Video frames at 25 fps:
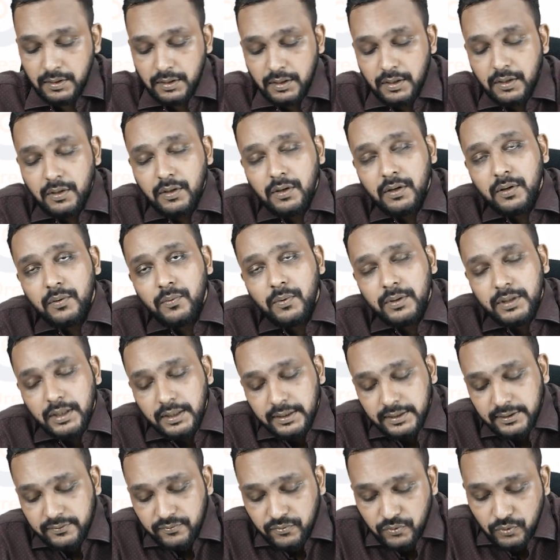What
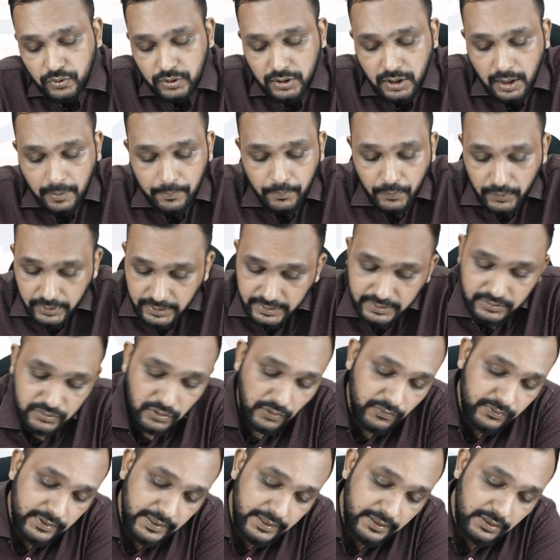are the 4 components
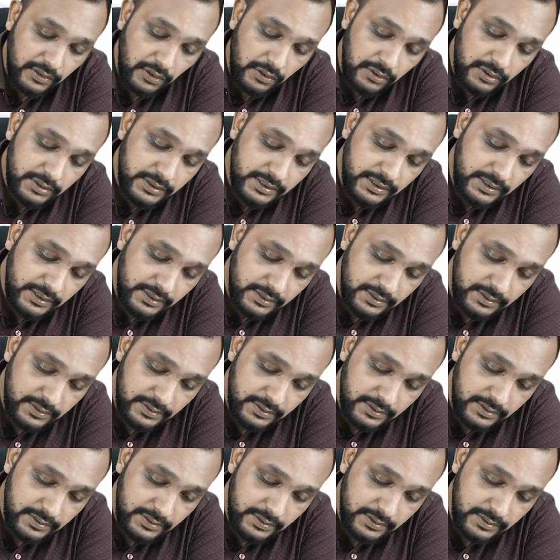of tetralogy?